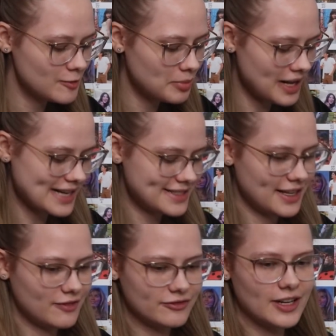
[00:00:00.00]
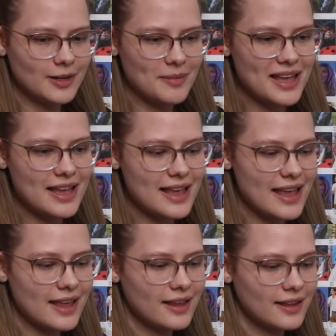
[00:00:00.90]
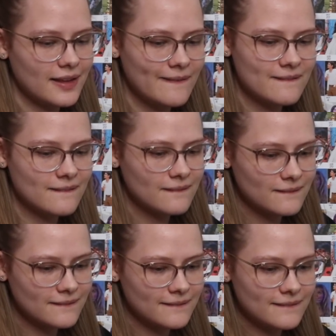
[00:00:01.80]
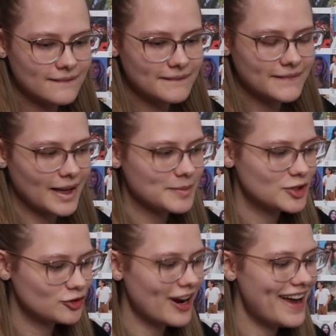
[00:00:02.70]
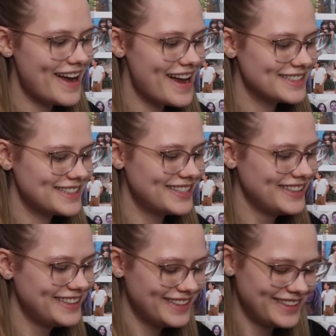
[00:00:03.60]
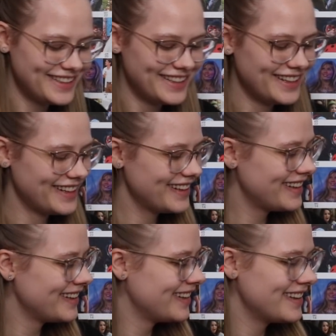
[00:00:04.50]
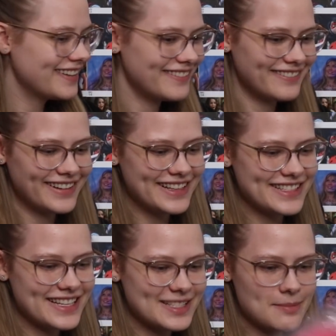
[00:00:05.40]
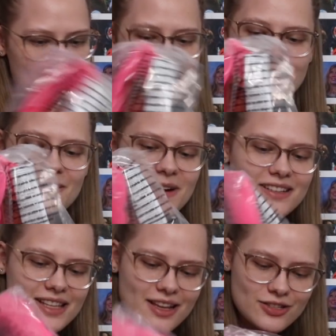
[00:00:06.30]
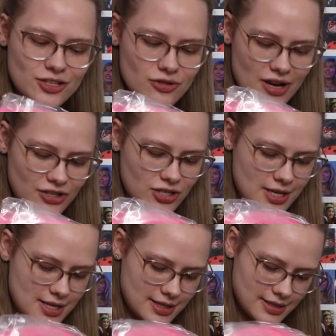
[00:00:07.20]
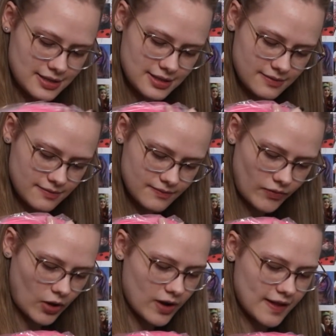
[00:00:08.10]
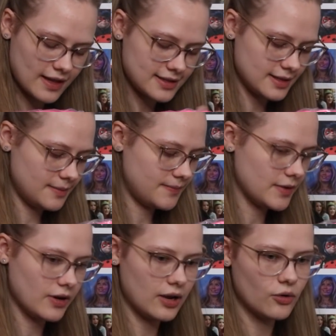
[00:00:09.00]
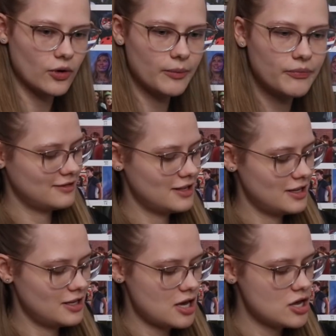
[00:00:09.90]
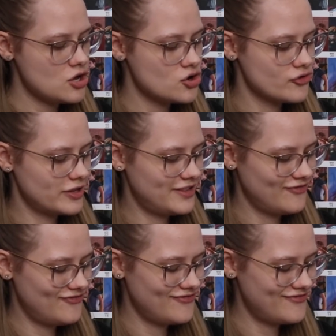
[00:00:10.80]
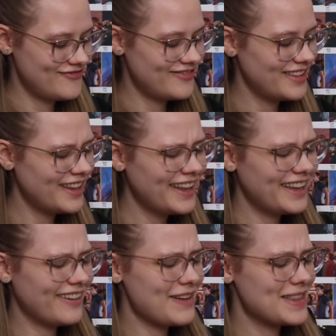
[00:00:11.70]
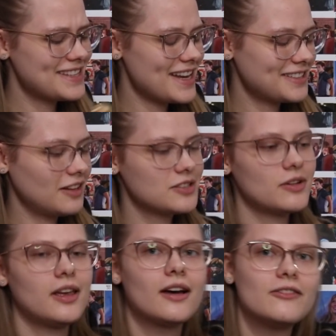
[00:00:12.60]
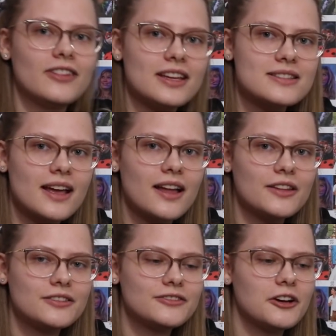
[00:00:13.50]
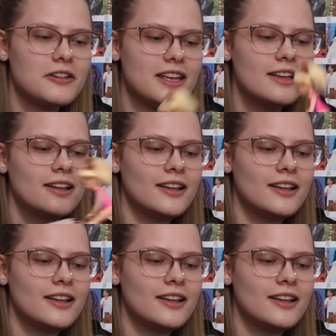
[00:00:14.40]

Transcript: plastic in front of me. I'm stressed. What does this mean? Where's the instructions? Oh, I think that's it. Okay, cool. Cute. Okay, but this actually looks really comfy. It's like a little floaty